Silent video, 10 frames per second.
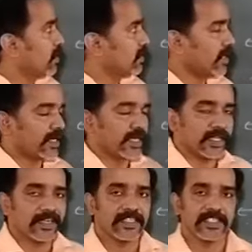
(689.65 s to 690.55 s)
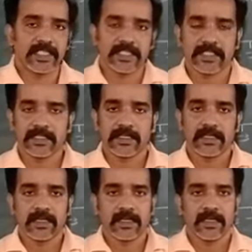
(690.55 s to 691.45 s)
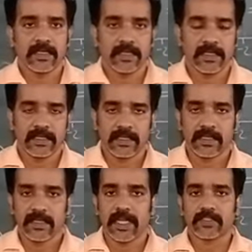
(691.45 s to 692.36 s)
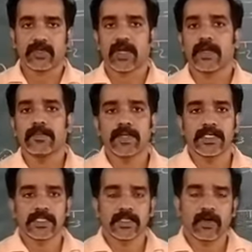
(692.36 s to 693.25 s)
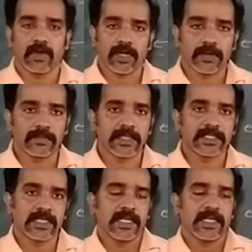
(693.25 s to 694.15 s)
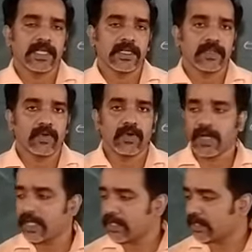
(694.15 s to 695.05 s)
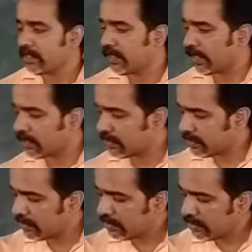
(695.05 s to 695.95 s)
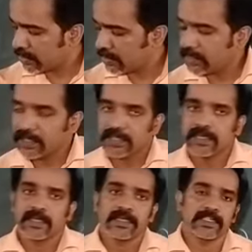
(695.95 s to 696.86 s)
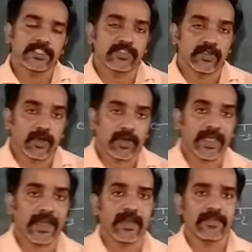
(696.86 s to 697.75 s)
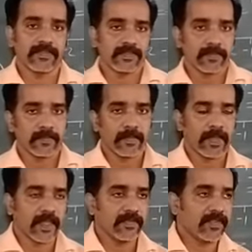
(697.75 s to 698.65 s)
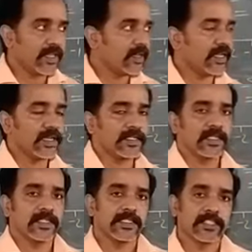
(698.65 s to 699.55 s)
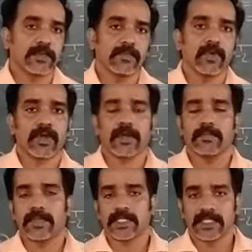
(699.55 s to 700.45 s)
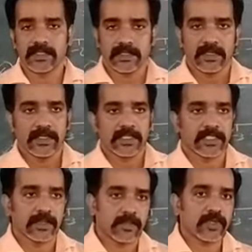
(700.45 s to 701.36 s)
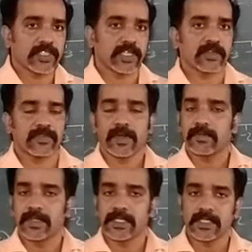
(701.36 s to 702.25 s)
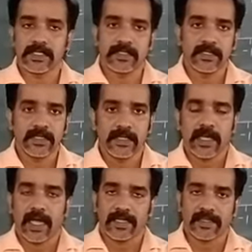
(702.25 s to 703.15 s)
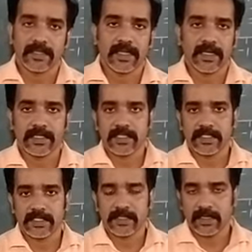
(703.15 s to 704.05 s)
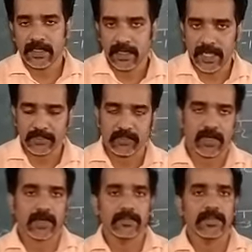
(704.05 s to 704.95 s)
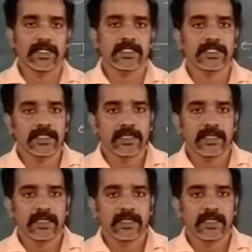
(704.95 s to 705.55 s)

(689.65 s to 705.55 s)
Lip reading: then integers, natural numbers, whole numbers, only that is not enough. We need some more numbers, some more set of numbers. Other than this natural numbers,